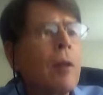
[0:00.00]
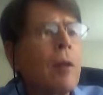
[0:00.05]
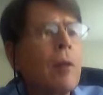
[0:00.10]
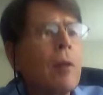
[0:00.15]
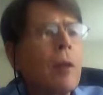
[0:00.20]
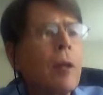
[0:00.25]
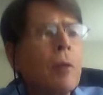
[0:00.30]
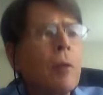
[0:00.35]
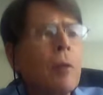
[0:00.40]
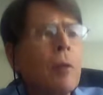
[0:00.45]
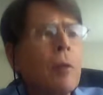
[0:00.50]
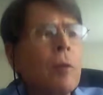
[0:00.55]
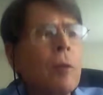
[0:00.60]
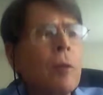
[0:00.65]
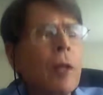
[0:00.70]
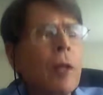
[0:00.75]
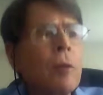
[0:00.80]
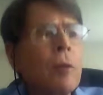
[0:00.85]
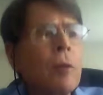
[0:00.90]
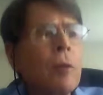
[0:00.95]
that you'd
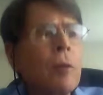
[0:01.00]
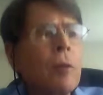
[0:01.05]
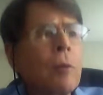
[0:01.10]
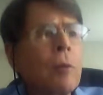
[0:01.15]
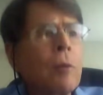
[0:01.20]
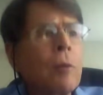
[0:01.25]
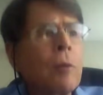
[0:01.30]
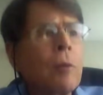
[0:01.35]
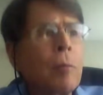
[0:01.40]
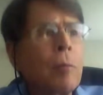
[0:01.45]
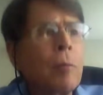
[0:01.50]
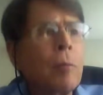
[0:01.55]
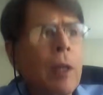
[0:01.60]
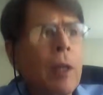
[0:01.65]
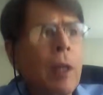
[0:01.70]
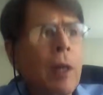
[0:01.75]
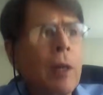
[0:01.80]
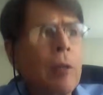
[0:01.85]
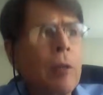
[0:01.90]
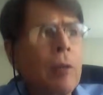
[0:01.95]
like to
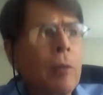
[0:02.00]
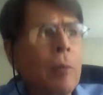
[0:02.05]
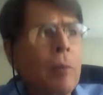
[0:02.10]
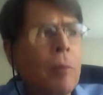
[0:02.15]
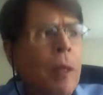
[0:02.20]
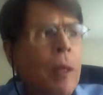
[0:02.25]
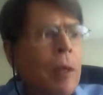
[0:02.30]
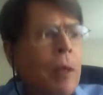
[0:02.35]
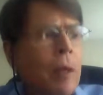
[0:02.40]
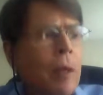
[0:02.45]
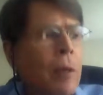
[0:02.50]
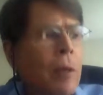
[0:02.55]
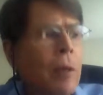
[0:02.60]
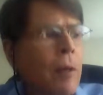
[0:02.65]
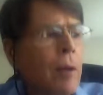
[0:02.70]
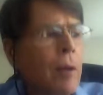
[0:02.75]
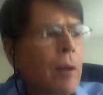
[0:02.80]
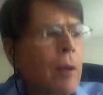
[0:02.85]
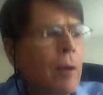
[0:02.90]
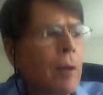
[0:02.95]
communicate to me,
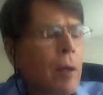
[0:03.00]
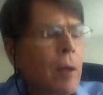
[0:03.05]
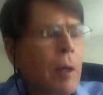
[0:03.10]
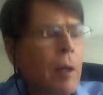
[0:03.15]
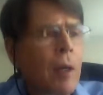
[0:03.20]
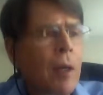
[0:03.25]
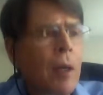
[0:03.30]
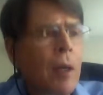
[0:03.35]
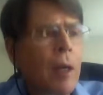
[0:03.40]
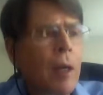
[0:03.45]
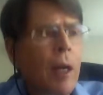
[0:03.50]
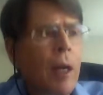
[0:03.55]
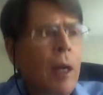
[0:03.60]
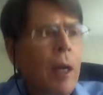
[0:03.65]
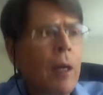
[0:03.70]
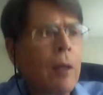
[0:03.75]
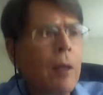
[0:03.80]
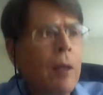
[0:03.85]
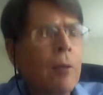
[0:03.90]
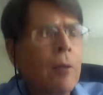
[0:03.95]

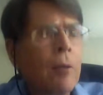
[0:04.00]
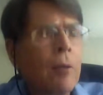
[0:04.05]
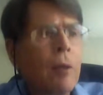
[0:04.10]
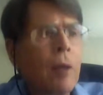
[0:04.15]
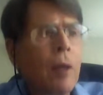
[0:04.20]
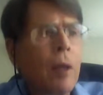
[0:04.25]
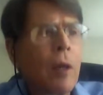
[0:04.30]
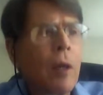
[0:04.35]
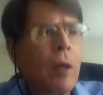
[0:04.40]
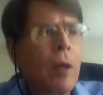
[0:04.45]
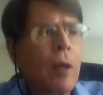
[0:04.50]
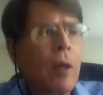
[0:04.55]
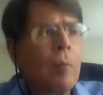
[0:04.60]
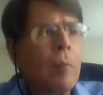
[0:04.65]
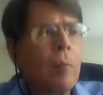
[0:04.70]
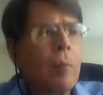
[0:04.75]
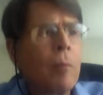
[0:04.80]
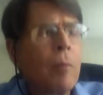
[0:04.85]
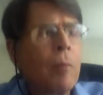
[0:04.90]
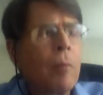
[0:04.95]
and
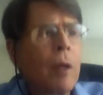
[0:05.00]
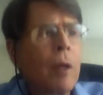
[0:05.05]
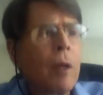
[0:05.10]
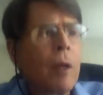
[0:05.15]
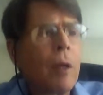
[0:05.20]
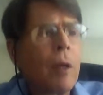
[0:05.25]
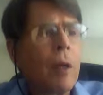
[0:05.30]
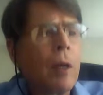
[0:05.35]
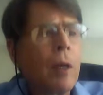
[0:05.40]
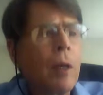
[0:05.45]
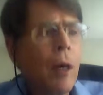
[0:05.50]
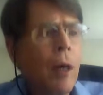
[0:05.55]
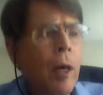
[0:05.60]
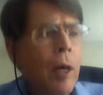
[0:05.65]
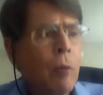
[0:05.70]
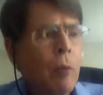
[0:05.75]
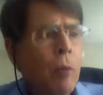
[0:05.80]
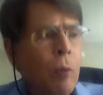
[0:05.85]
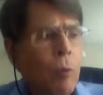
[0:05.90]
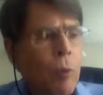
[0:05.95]
I
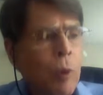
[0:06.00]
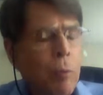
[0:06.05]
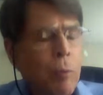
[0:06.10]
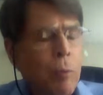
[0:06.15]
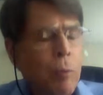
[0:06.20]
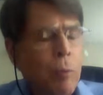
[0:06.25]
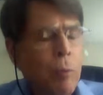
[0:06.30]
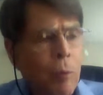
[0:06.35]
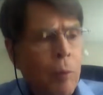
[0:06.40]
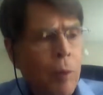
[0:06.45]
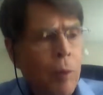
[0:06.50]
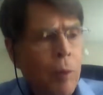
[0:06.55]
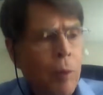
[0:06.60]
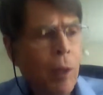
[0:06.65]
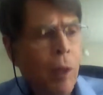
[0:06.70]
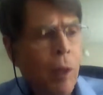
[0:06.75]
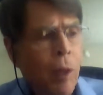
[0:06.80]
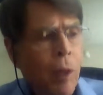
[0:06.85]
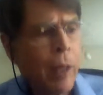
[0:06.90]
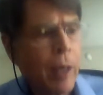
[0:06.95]
will
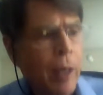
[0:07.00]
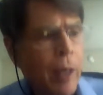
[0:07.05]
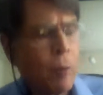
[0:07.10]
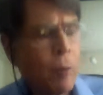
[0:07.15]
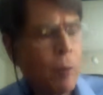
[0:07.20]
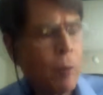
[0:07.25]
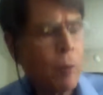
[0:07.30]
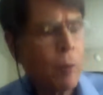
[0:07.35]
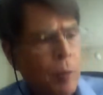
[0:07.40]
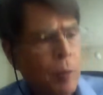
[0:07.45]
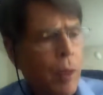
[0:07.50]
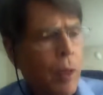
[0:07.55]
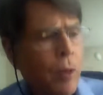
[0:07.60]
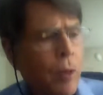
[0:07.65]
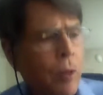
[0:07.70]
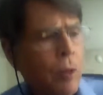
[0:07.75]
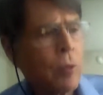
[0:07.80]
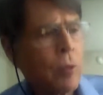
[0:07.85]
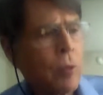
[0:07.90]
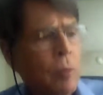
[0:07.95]
respond
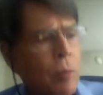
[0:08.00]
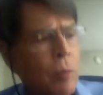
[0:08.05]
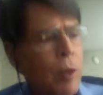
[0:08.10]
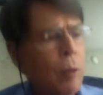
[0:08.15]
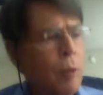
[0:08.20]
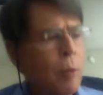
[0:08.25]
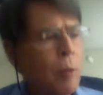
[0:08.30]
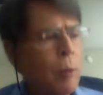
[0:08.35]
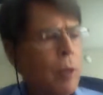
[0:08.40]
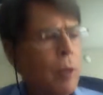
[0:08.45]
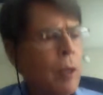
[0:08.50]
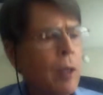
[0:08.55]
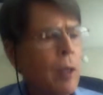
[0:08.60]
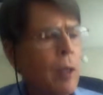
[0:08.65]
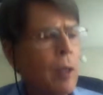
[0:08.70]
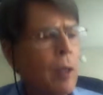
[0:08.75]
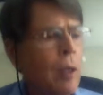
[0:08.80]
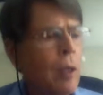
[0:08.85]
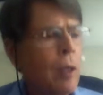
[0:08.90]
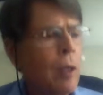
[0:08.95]
probably
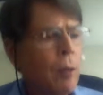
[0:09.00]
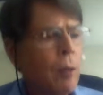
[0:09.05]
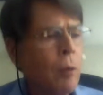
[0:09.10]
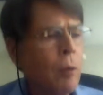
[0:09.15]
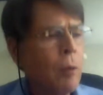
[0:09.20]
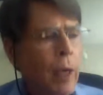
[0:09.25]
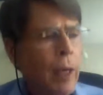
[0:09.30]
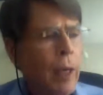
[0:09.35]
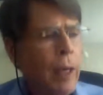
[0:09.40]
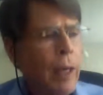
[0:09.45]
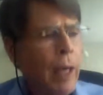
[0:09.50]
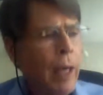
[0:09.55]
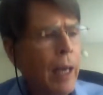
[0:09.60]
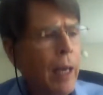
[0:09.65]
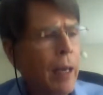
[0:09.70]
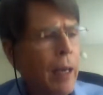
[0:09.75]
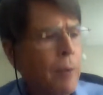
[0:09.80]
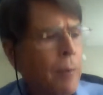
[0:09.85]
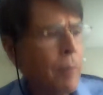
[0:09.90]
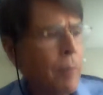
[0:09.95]
when I can.